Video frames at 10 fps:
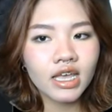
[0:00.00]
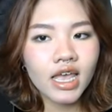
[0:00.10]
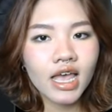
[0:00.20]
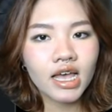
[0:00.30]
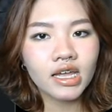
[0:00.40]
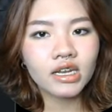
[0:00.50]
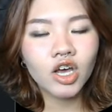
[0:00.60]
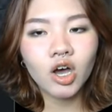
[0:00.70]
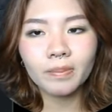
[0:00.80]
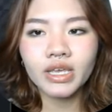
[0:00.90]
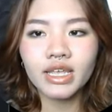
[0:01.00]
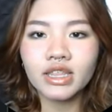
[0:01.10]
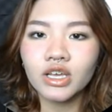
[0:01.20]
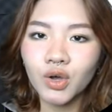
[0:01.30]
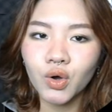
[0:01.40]
and copy the
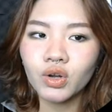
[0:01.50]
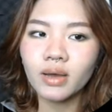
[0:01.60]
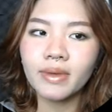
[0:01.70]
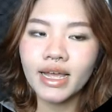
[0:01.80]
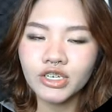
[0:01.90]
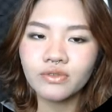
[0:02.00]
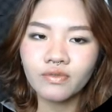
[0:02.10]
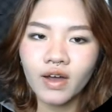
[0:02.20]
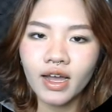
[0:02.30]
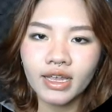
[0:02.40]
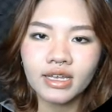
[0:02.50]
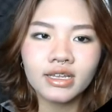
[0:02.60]
code of each file